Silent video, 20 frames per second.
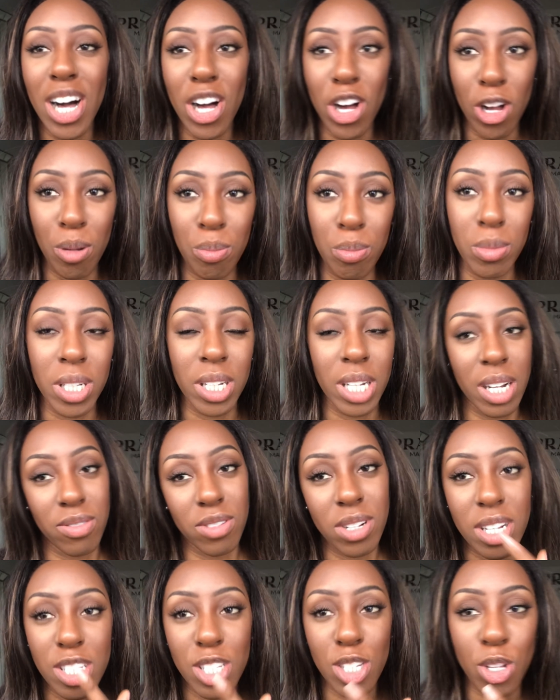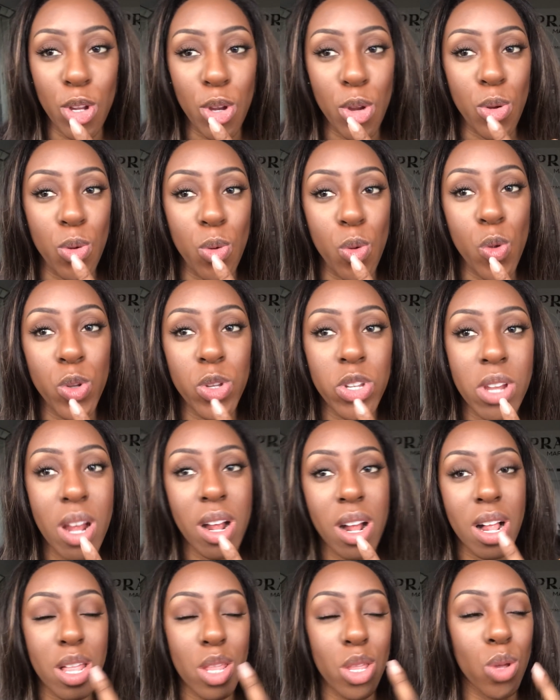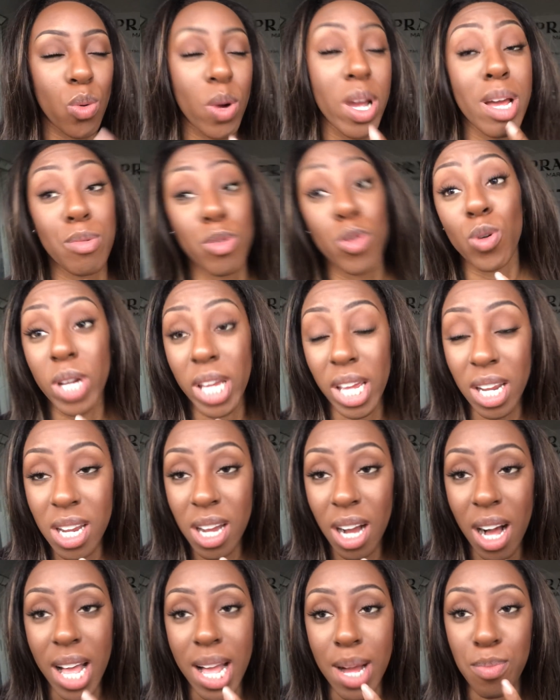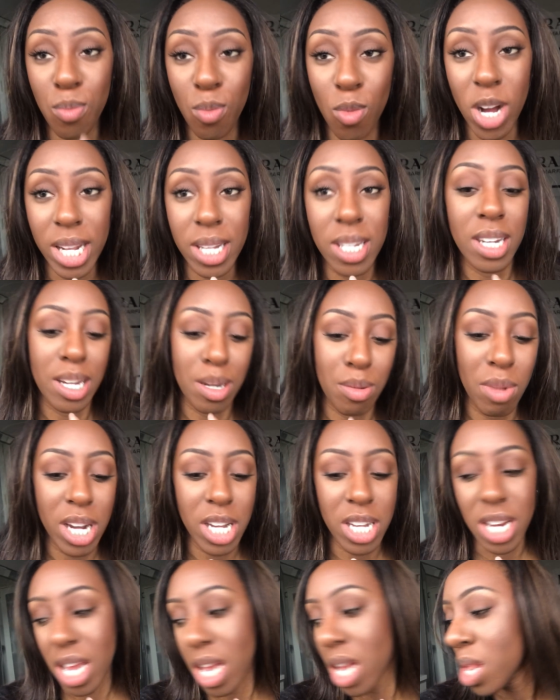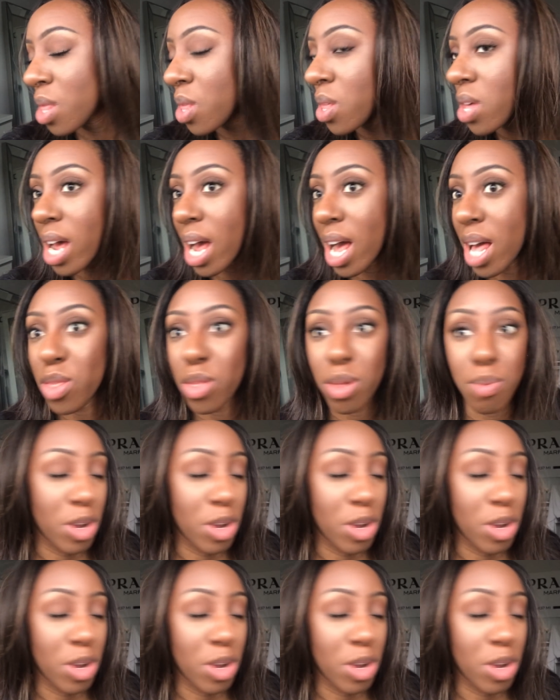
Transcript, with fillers: You're gonna have to excuse the way I'm talking. I am whitening my teeth at the